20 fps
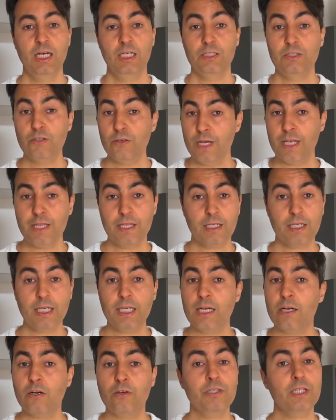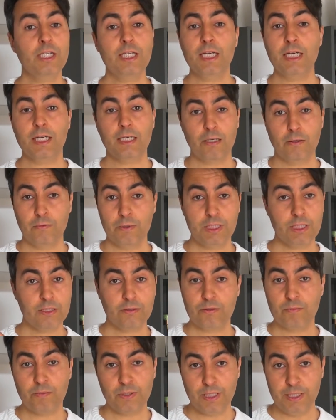do it clicking on the link, which
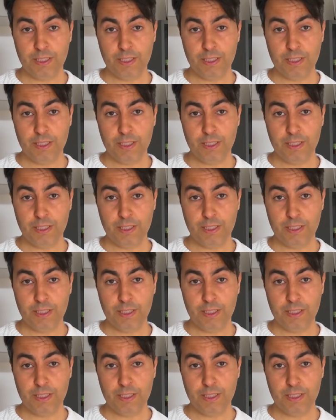could be